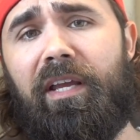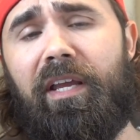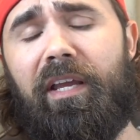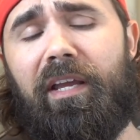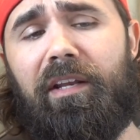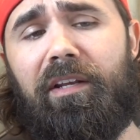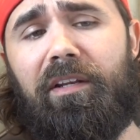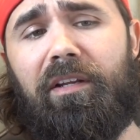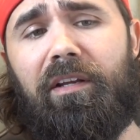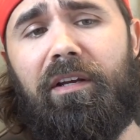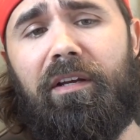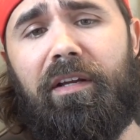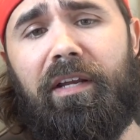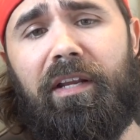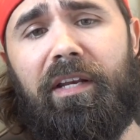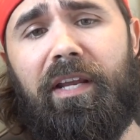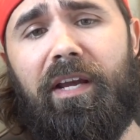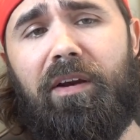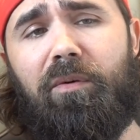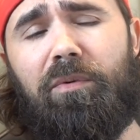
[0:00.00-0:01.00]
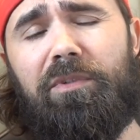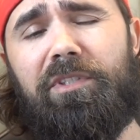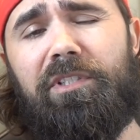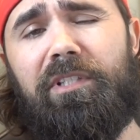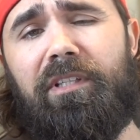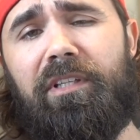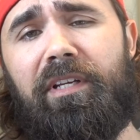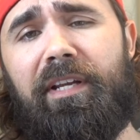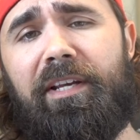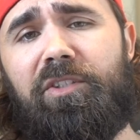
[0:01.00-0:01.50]
And yeah, we'll
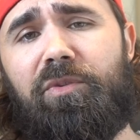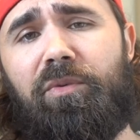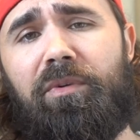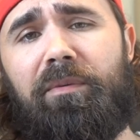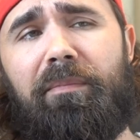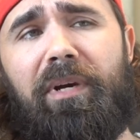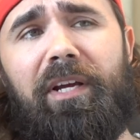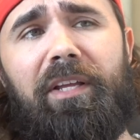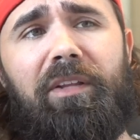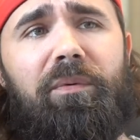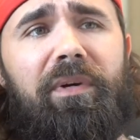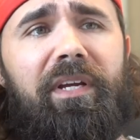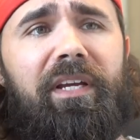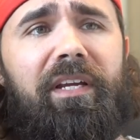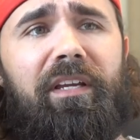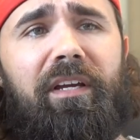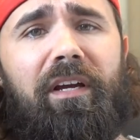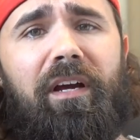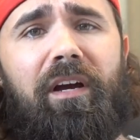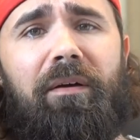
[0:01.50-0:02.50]
see you in the next one. And by the way,